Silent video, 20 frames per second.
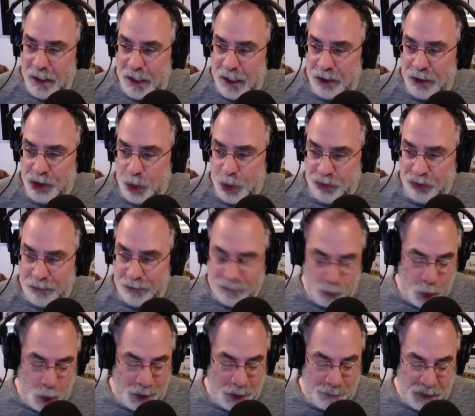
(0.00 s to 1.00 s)
Joseph
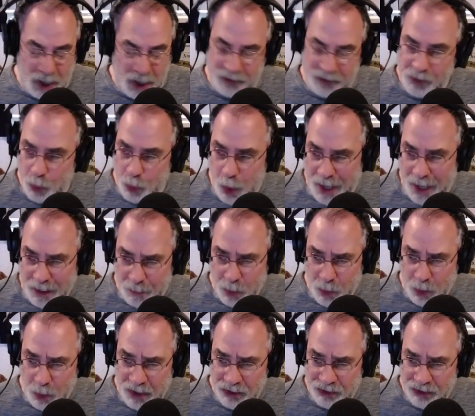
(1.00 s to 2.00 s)
Wambaugh's choir
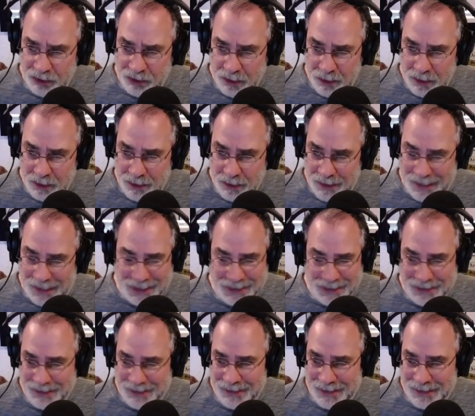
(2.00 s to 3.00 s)
boys.
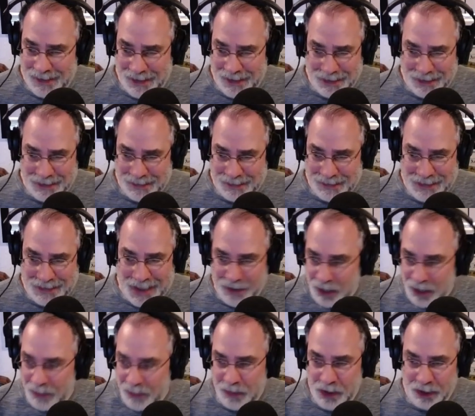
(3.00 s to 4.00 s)
I got
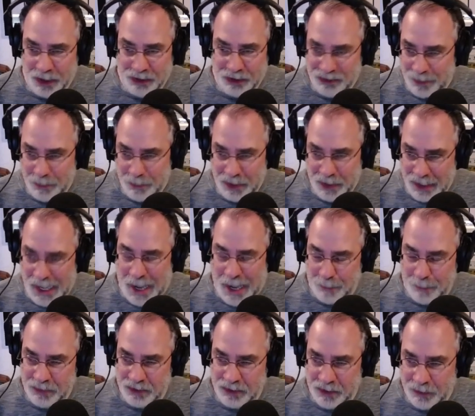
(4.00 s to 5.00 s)
nothing on some of the
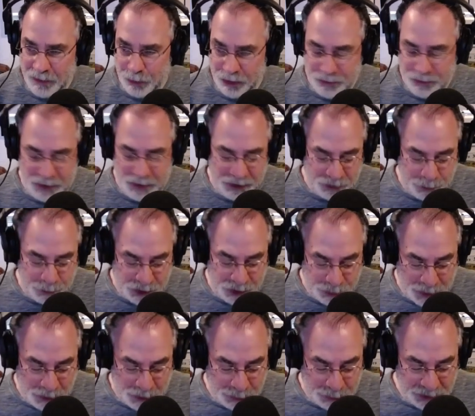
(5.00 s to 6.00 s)
cops in the Las Vegas
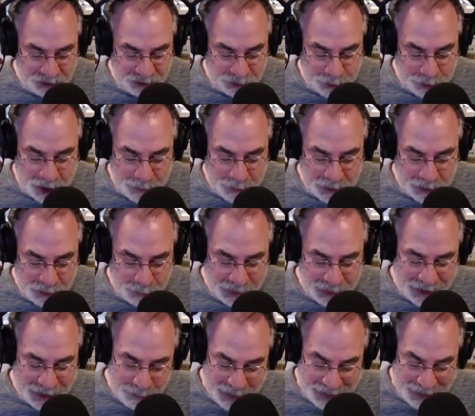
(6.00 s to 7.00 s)
Metropolitan Police Department. But
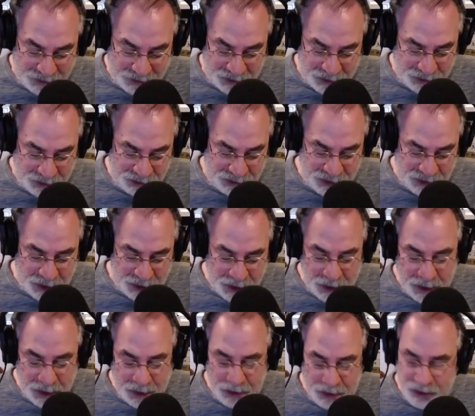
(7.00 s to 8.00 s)
getting back to this
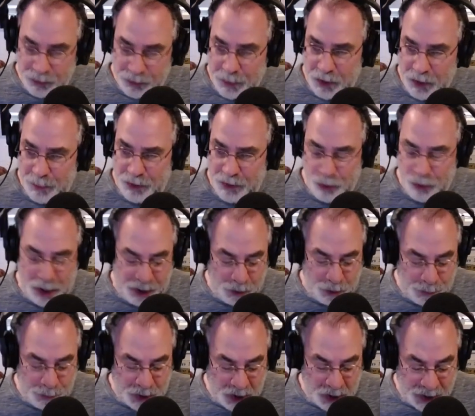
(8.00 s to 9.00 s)
Spearmint
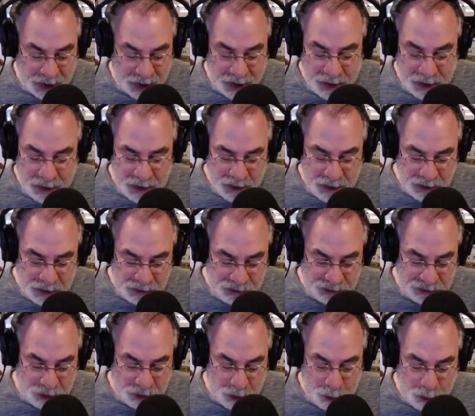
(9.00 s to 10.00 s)
Rhino party.
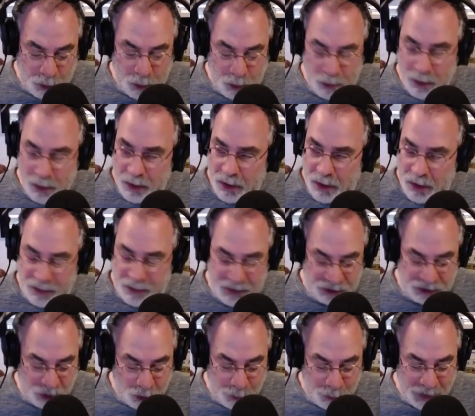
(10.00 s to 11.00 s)
So
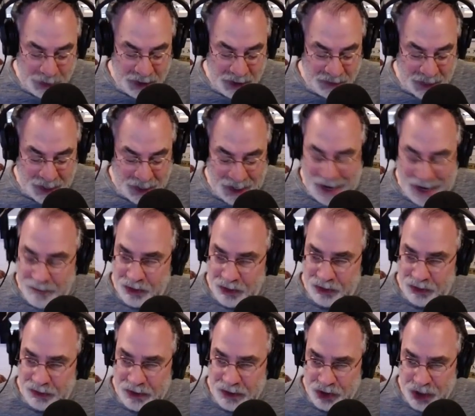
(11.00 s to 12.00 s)
they told me that
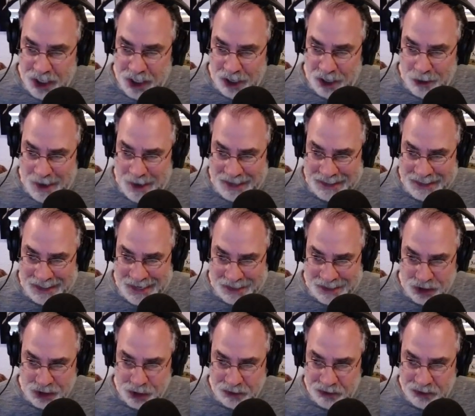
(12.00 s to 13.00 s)
obviously Genero had
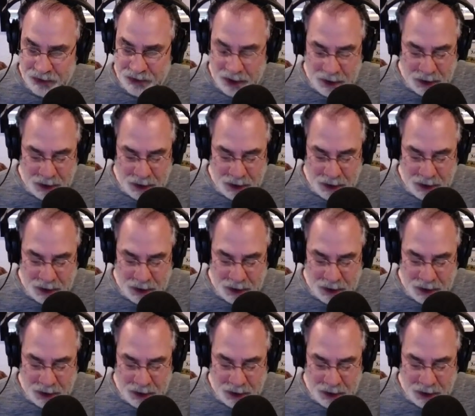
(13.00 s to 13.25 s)
connections